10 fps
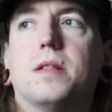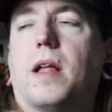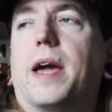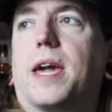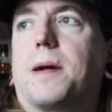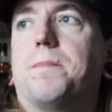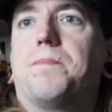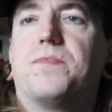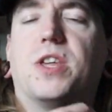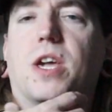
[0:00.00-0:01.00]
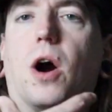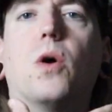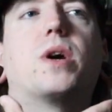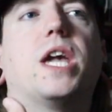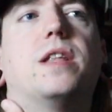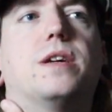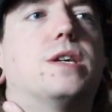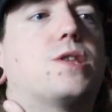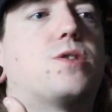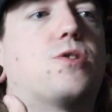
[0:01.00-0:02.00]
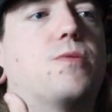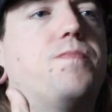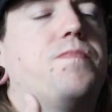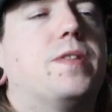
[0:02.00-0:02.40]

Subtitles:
like the oakiness,